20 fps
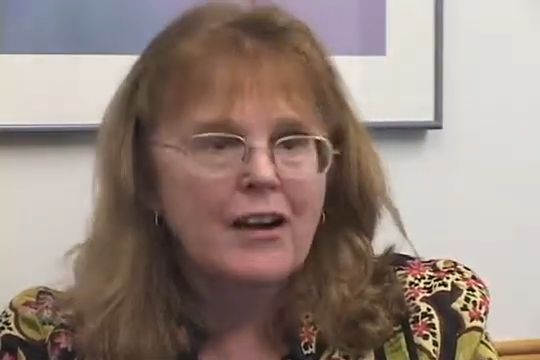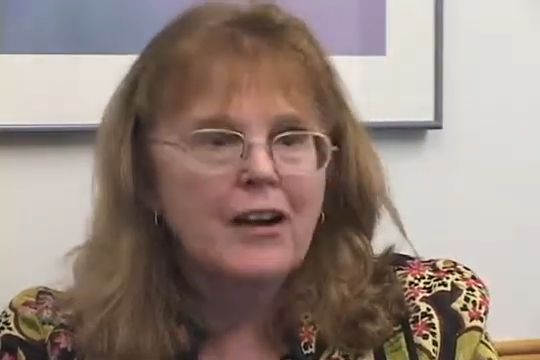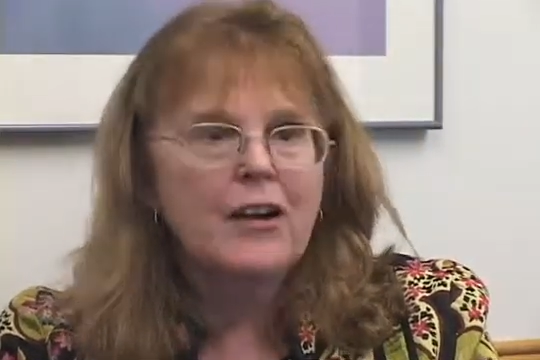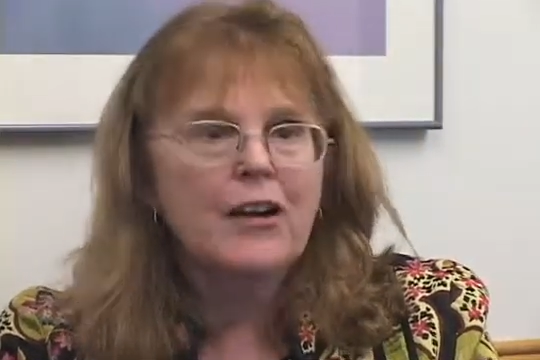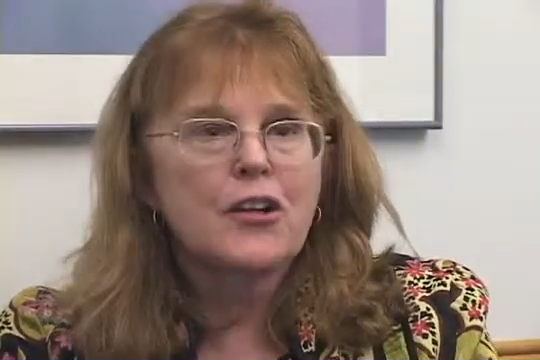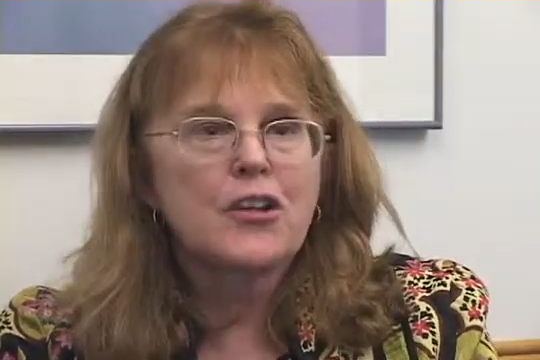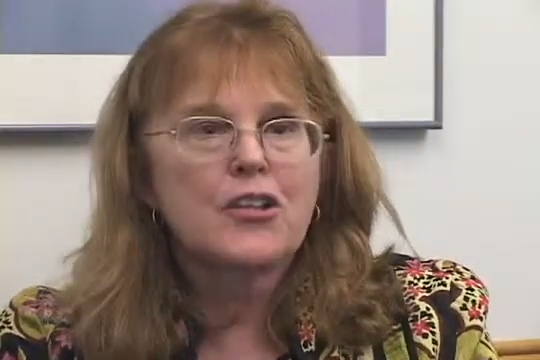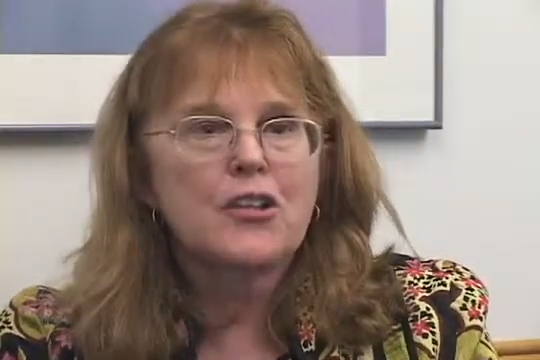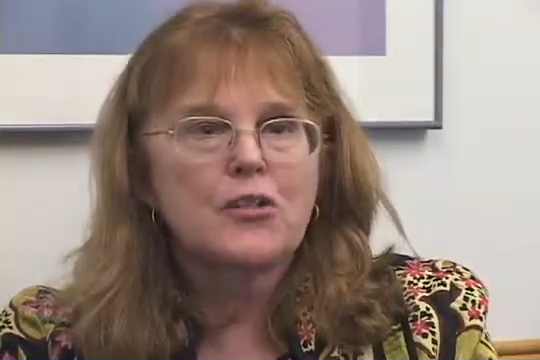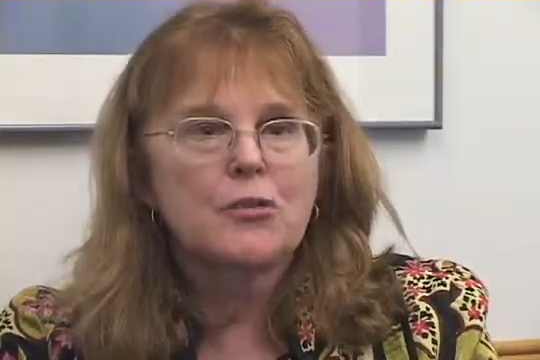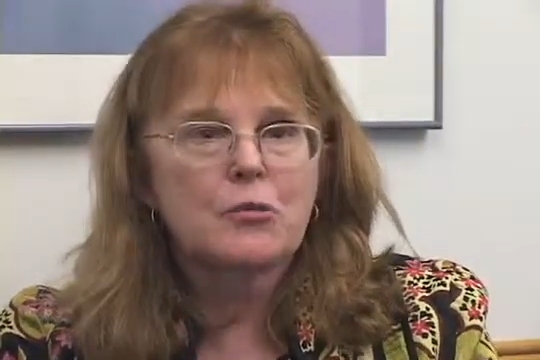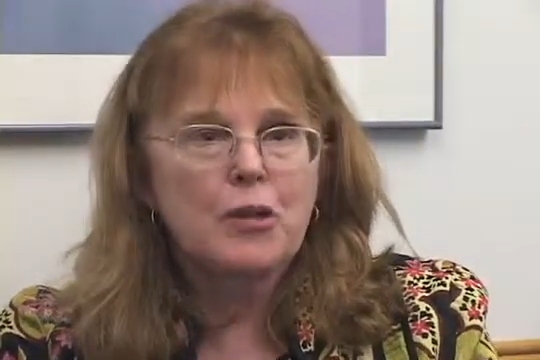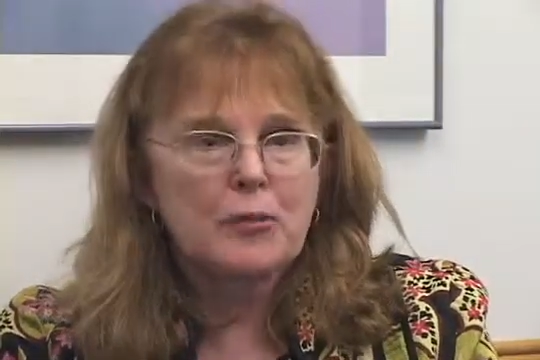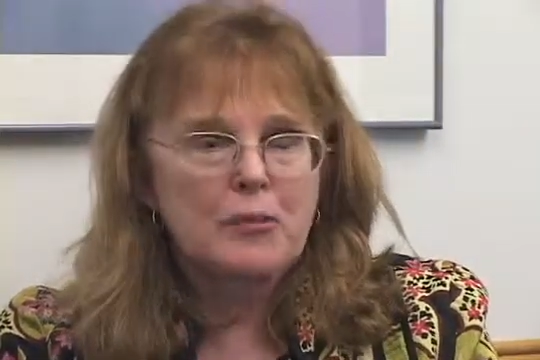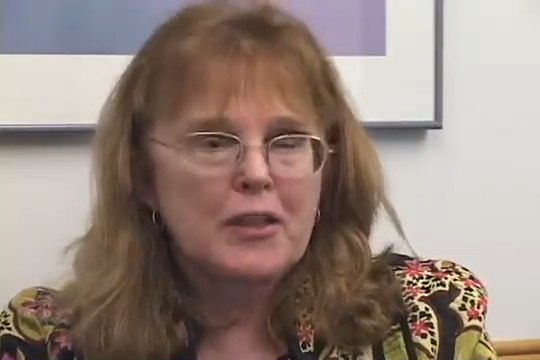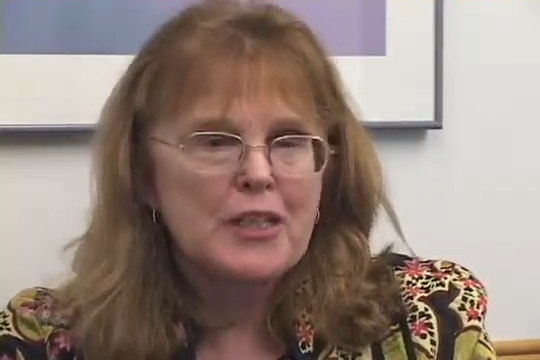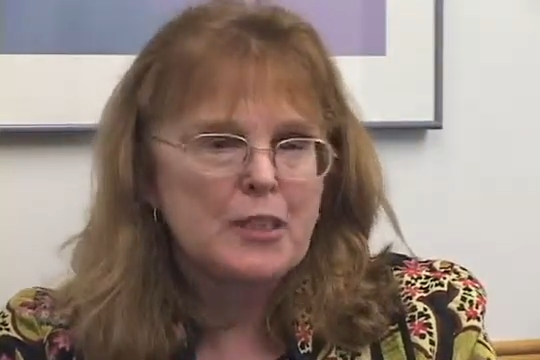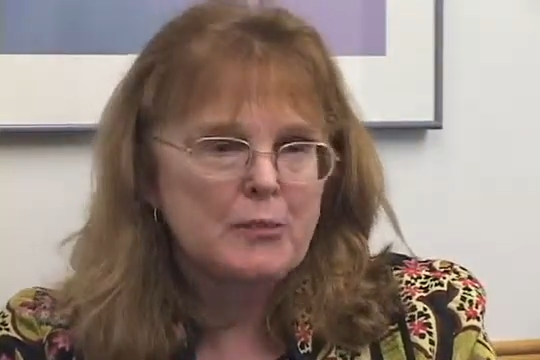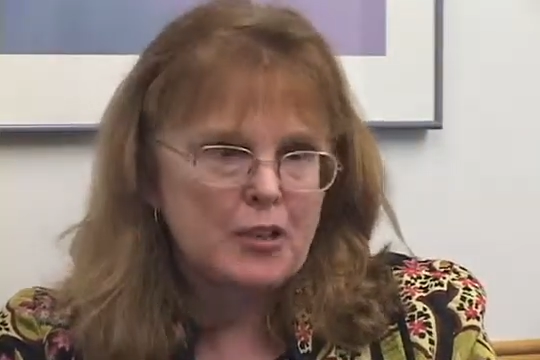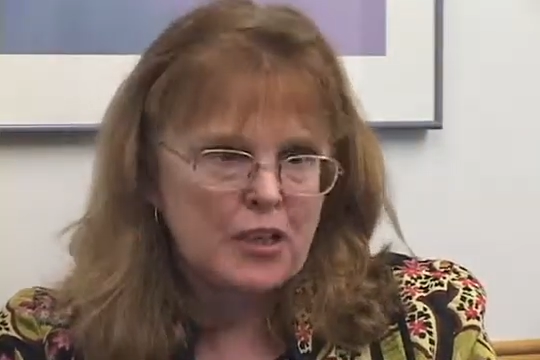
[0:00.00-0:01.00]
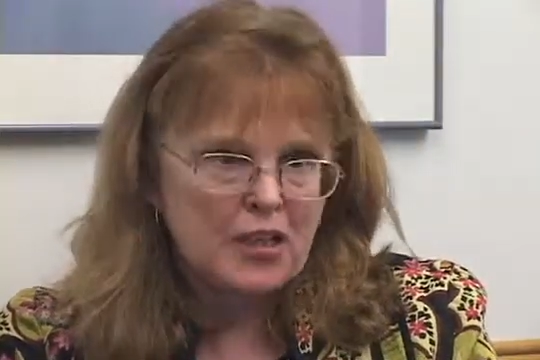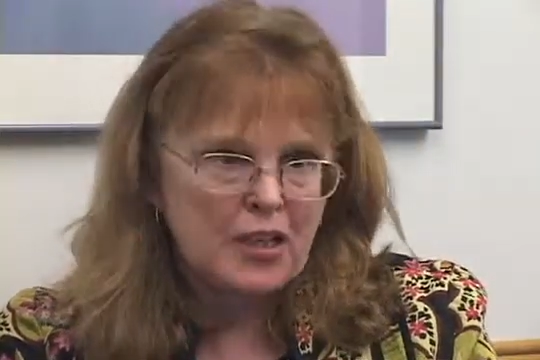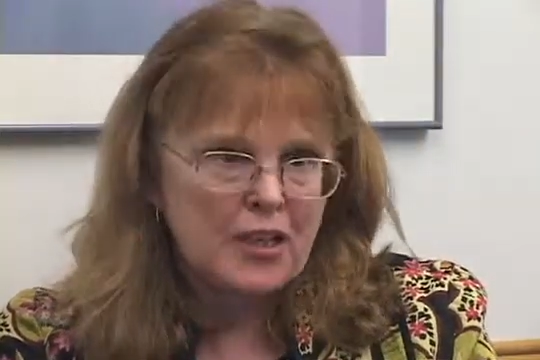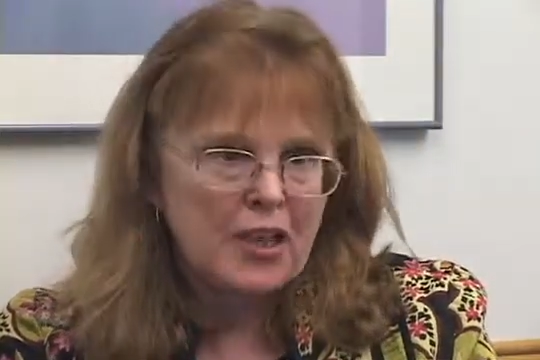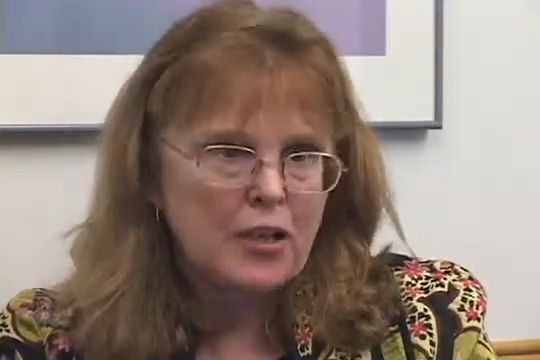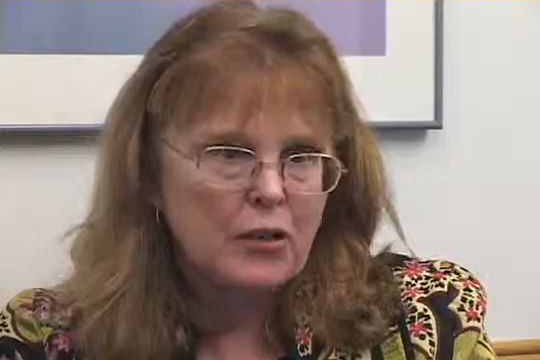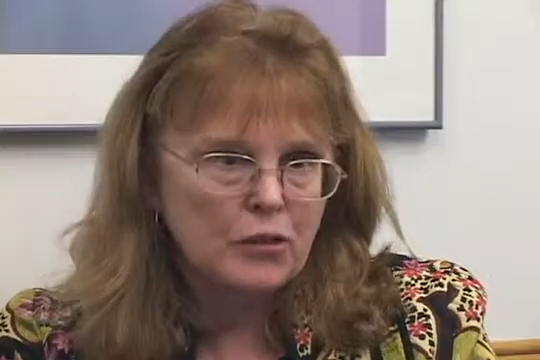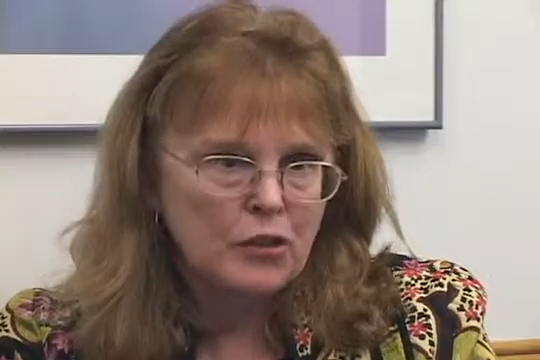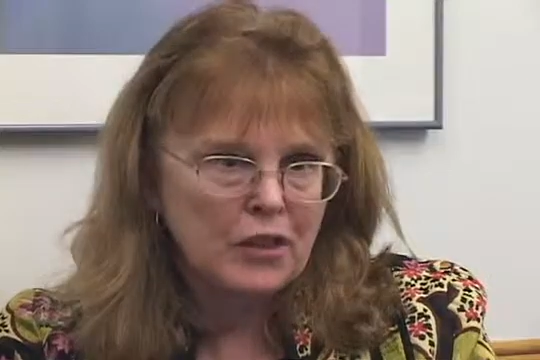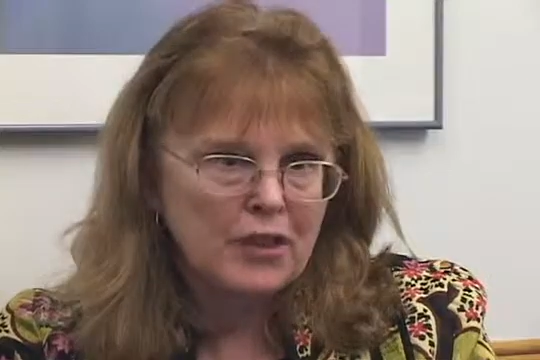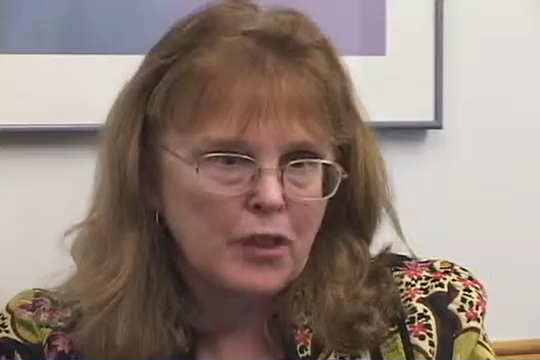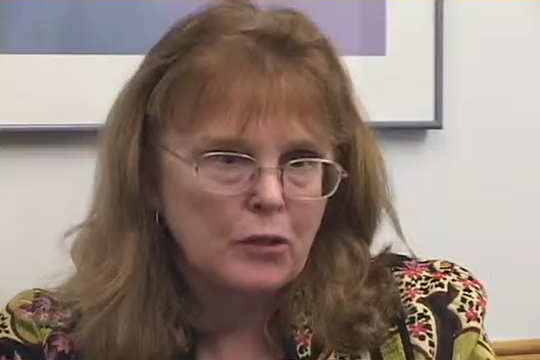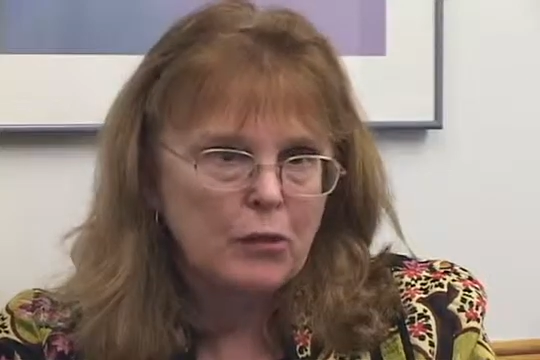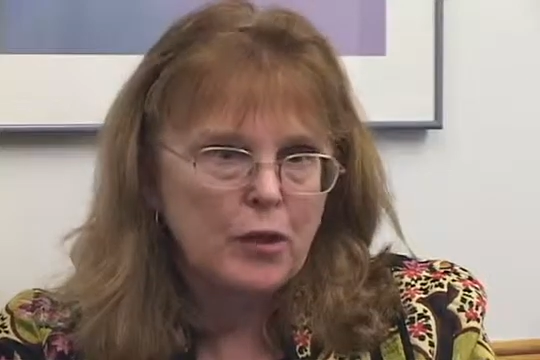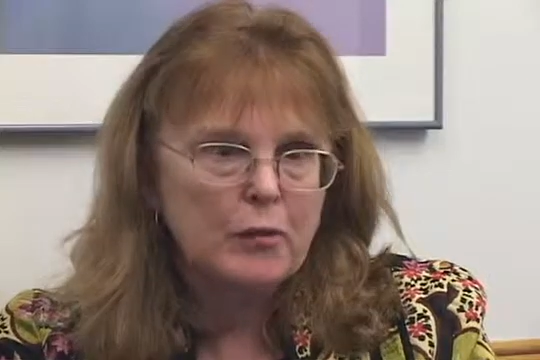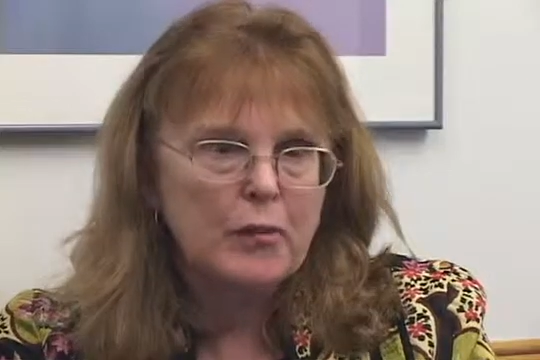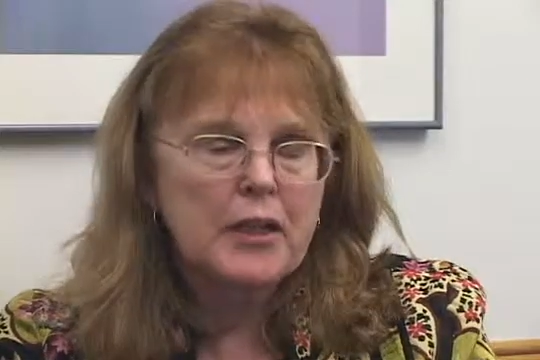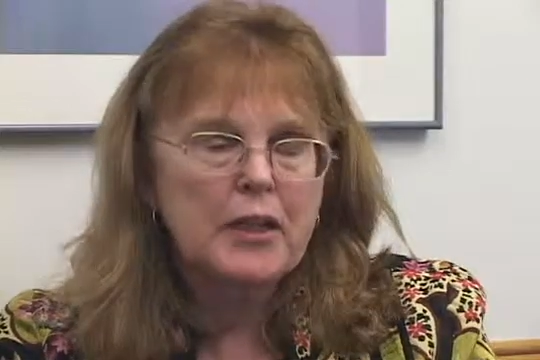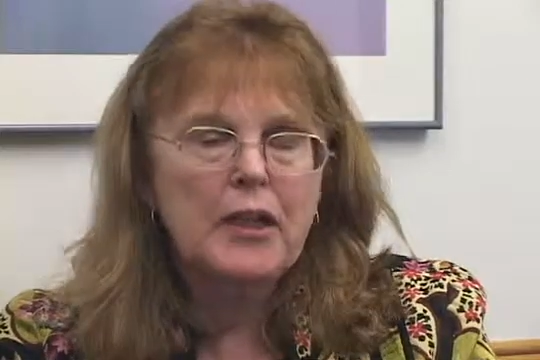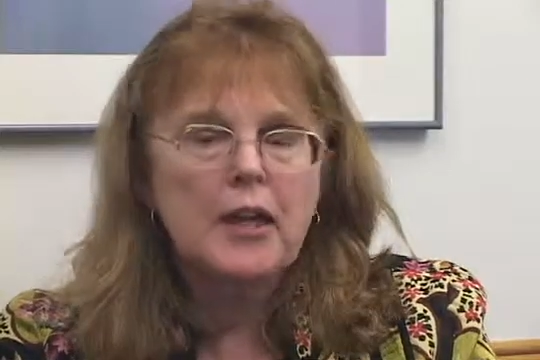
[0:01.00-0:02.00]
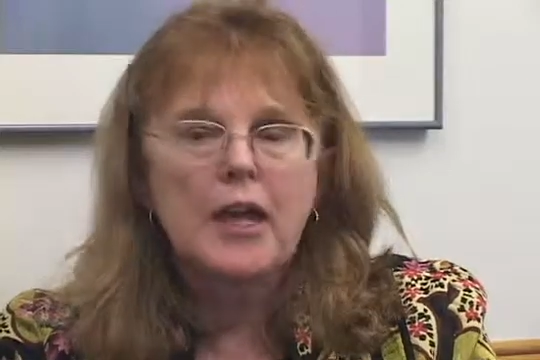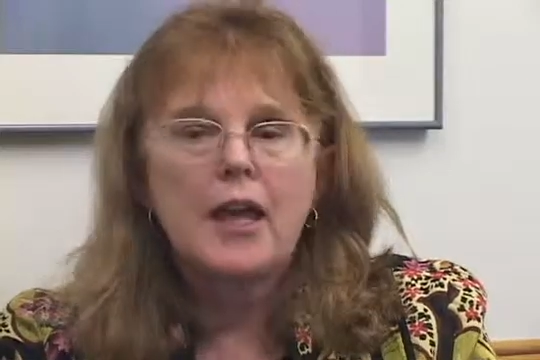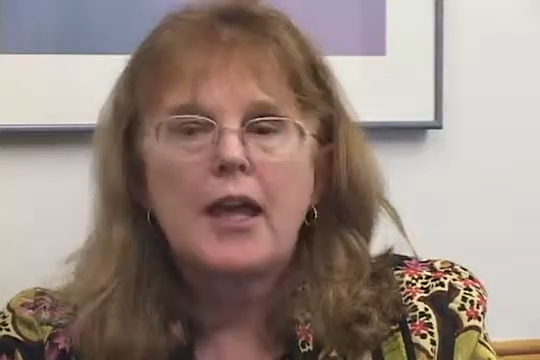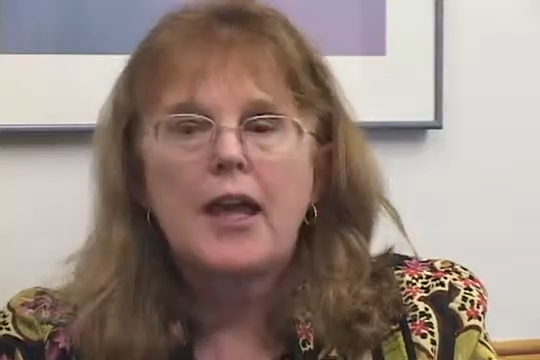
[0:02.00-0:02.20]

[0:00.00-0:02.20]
Ours is women, especially elderly women.